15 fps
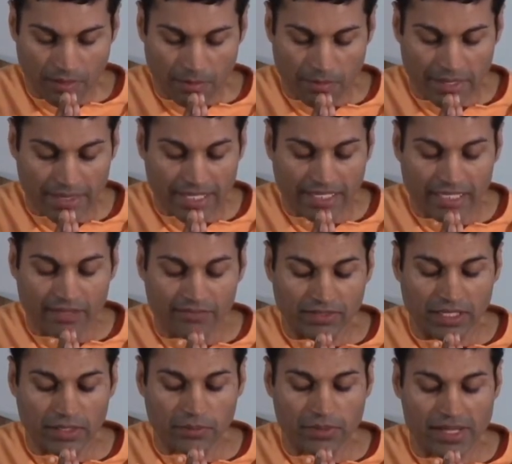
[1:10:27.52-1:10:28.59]
May that
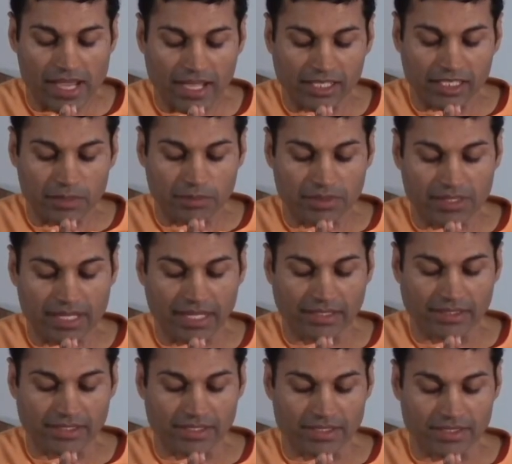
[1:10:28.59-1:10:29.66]
infinite reality
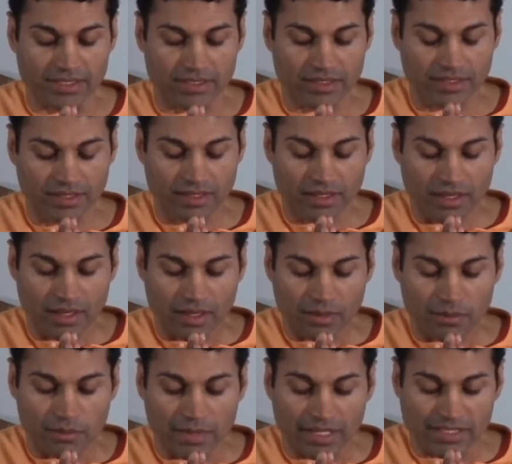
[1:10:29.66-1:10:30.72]
protect us.
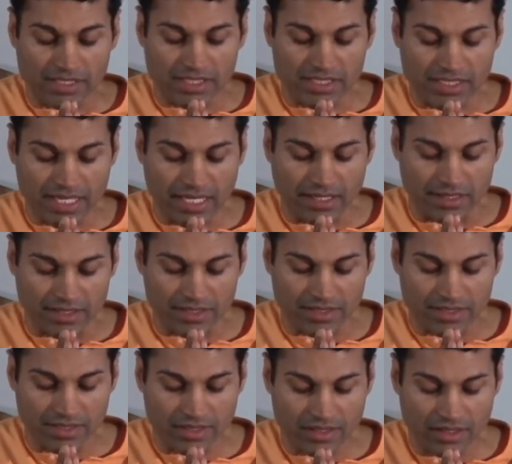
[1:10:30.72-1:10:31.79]
May it sustain
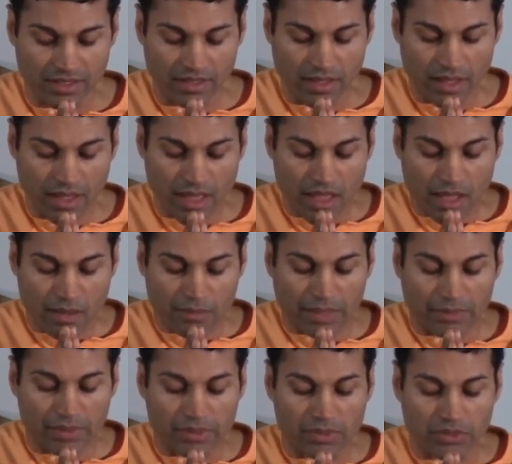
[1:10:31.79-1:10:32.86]
us. May
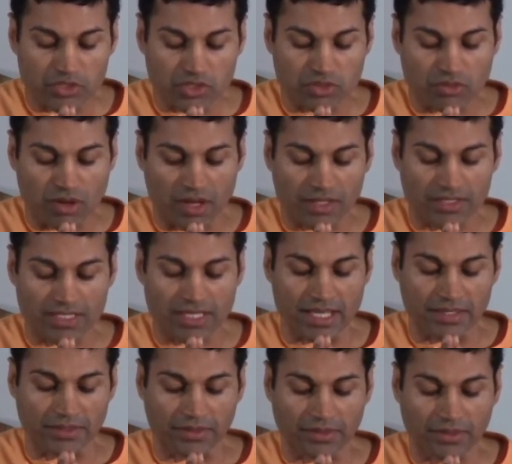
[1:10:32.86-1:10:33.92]
we grow strong
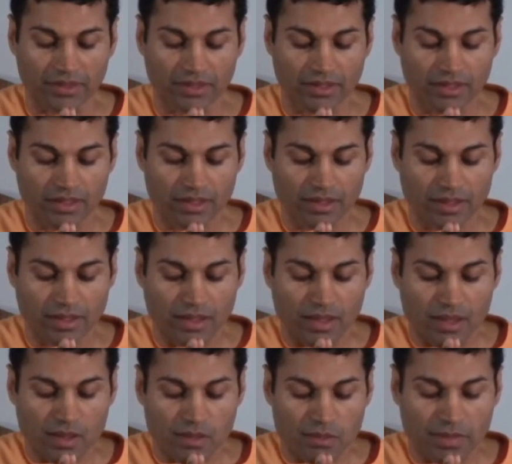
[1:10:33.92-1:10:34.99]
together.
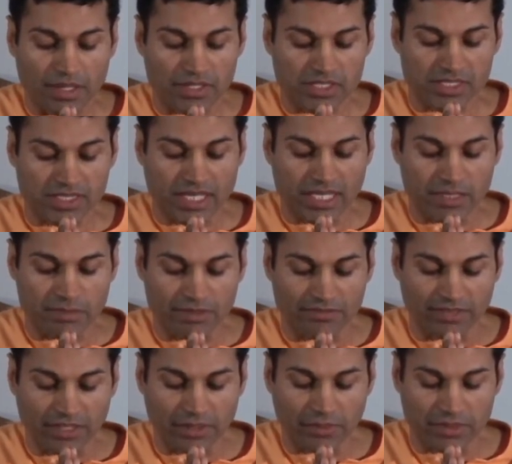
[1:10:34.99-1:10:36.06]
May our study be
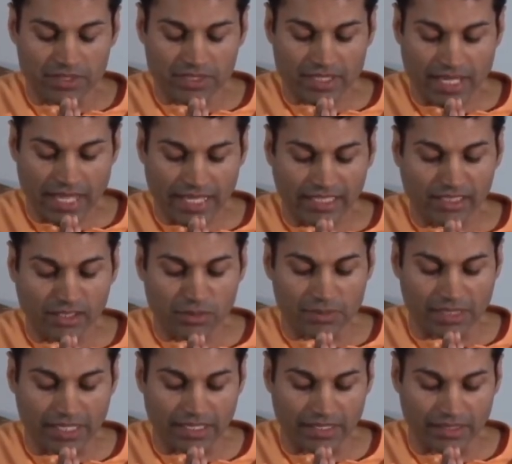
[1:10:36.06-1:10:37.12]
vigorous and
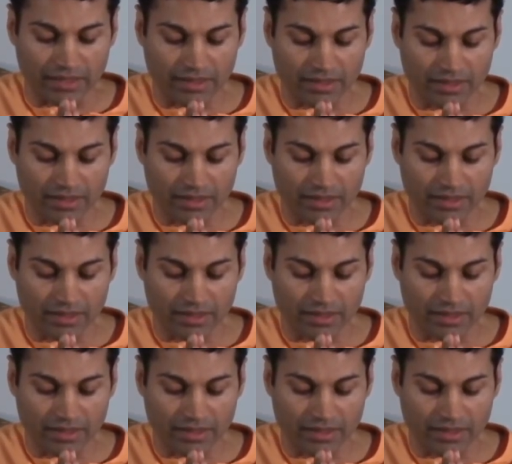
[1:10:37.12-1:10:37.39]
illuminating.